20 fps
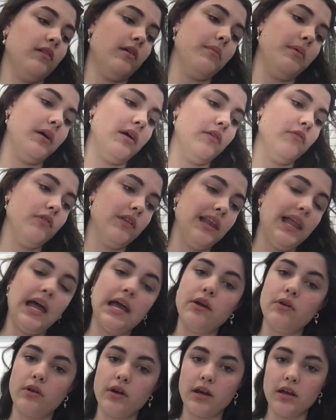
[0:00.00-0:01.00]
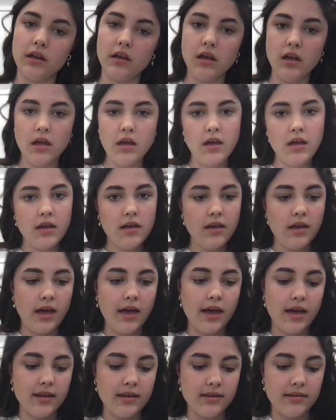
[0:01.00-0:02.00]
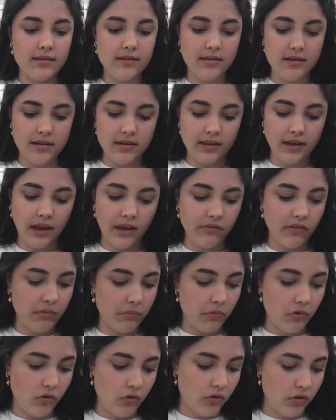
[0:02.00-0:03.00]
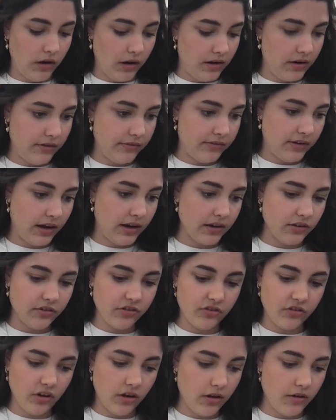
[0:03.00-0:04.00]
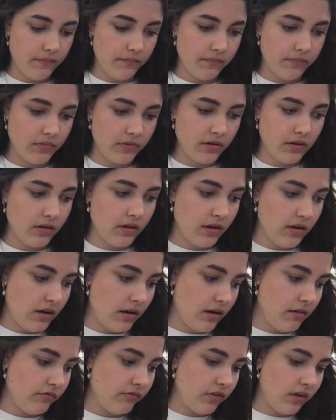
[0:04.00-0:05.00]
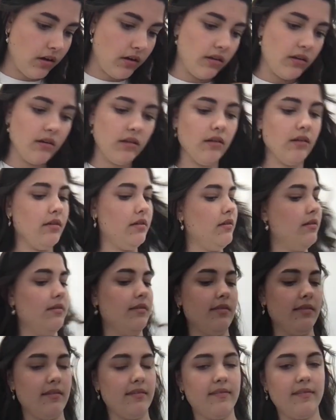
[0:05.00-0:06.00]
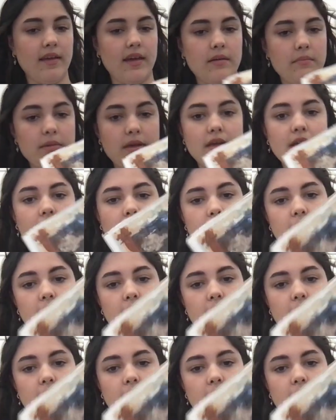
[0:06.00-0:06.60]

a bit of a layering and gave it more kind of texture. Done same here,